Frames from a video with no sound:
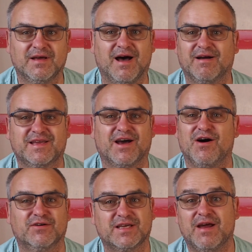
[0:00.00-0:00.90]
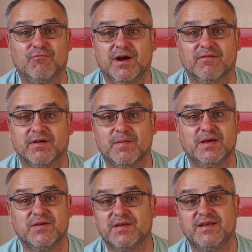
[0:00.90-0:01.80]
I can't get rid of
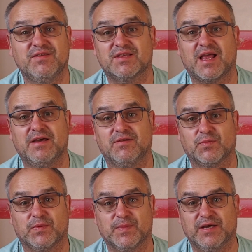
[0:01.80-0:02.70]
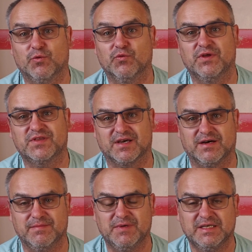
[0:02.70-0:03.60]
him, he stays with me all the
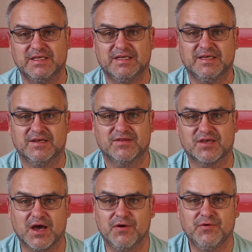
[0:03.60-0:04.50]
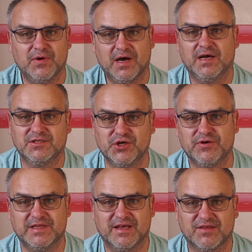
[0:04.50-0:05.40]
time. So
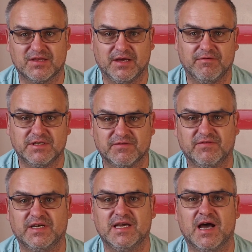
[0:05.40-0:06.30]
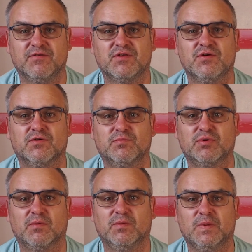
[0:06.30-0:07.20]
during this series of videos you'll
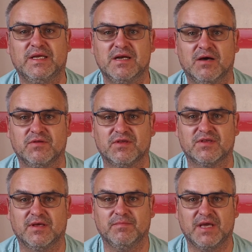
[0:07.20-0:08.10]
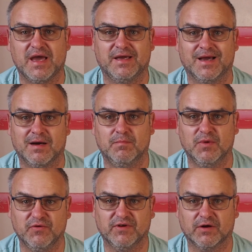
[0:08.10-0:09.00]
probably notice him getting up,
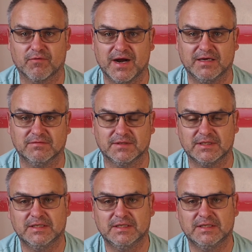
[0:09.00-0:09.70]
moving around.